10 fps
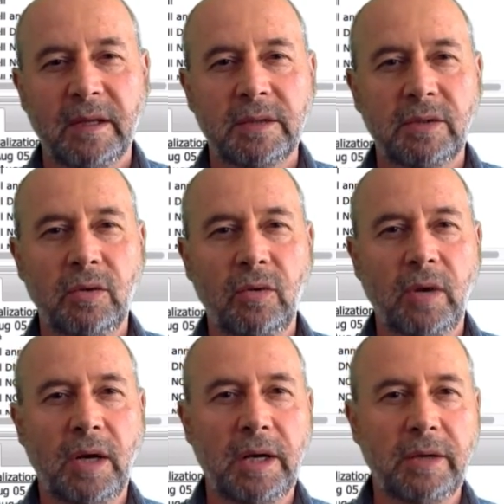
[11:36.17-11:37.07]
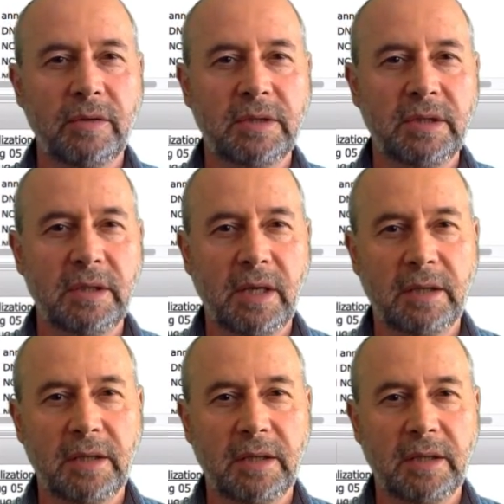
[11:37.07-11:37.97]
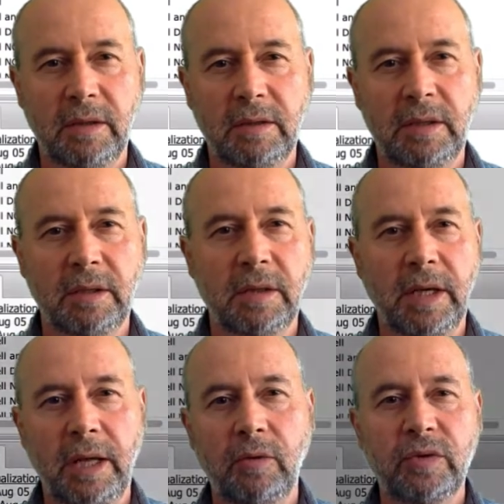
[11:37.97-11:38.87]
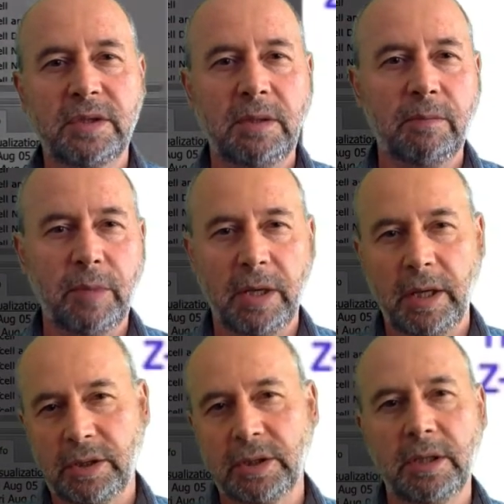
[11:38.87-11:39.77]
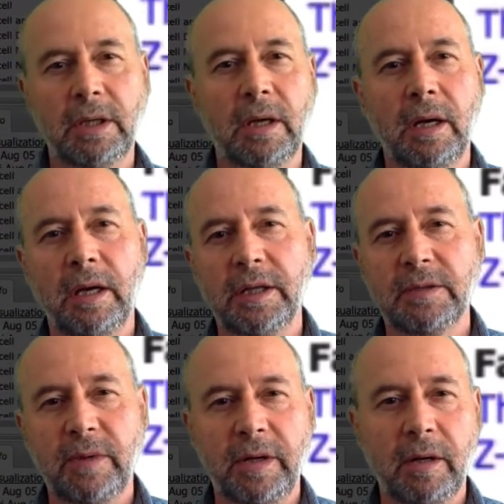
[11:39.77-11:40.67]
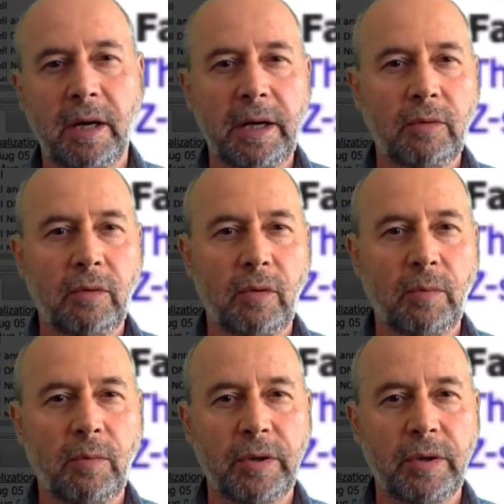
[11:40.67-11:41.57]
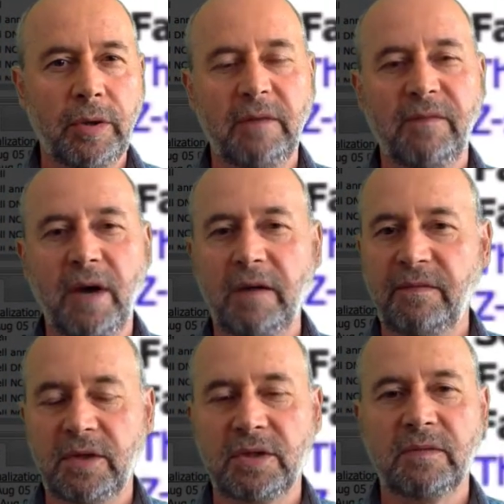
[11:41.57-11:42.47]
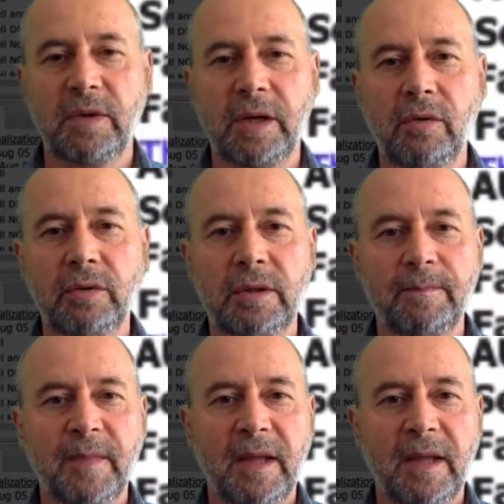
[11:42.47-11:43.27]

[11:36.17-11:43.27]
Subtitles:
So you see that the AUC actually is very high, 0.95, which is very good.